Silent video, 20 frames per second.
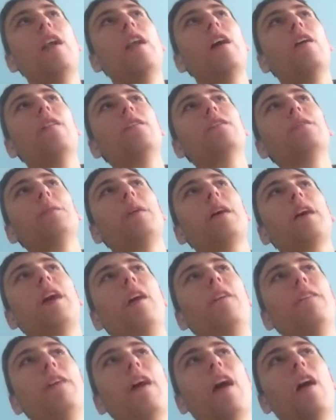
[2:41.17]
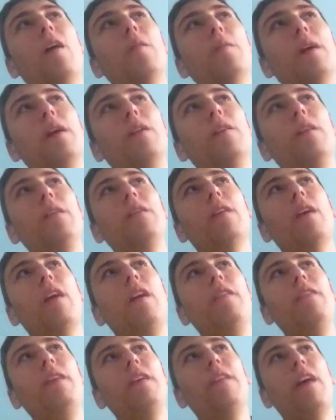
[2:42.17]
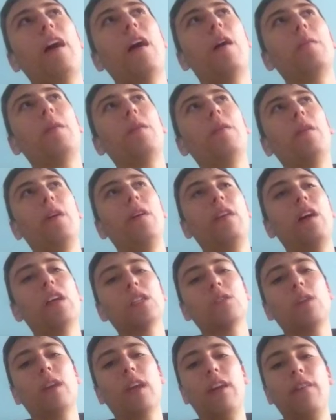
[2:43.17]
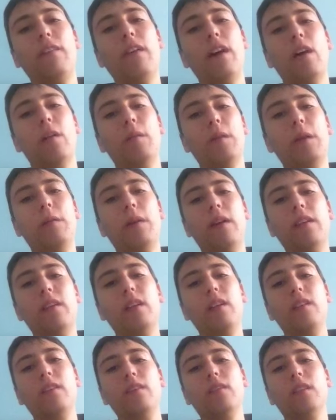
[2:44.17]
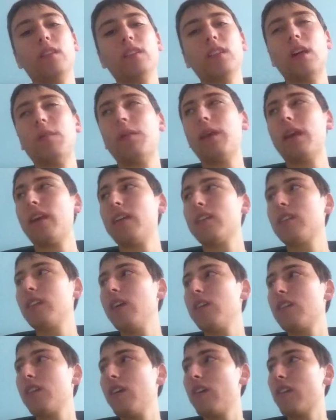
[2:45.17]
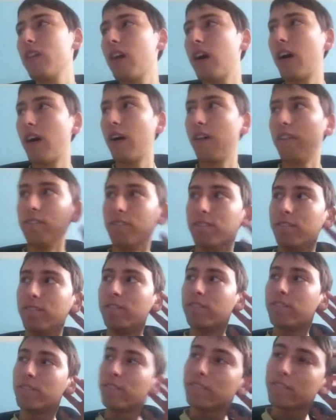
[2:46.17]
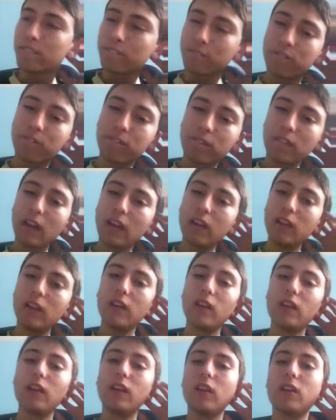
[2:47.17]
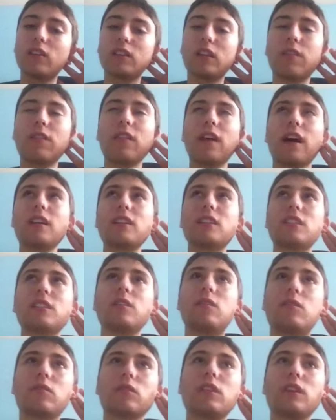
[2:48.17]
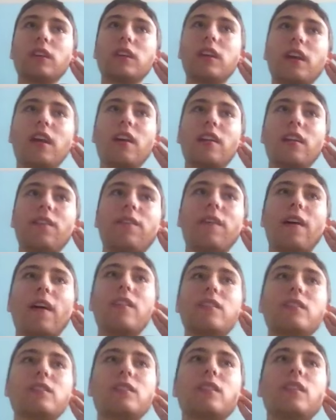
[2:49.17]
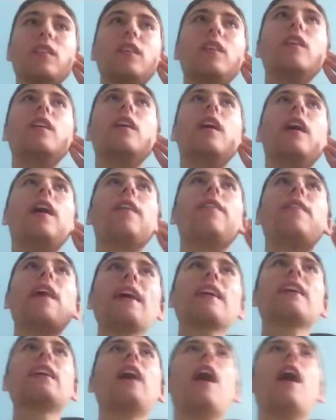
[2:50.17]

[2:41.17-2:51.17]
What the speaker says: I know everyone's going to be like, of Elbury, we've earned a few of Elbury, we only lost 1 game of Elbury, but dude, let's not make excuses. It was nevertheless really good on defense. And thank